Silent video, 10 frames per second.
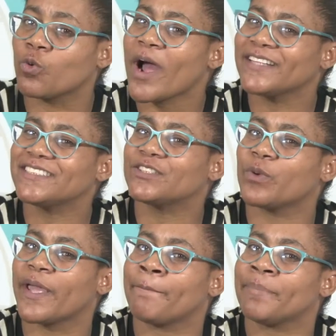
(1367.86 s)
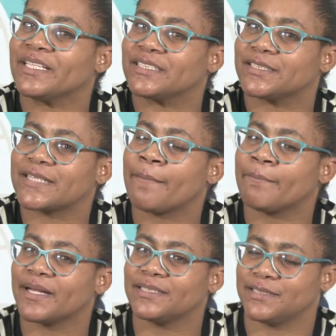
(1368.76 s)
What is to appease
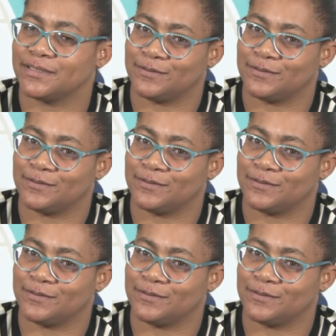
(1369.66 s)
somebody?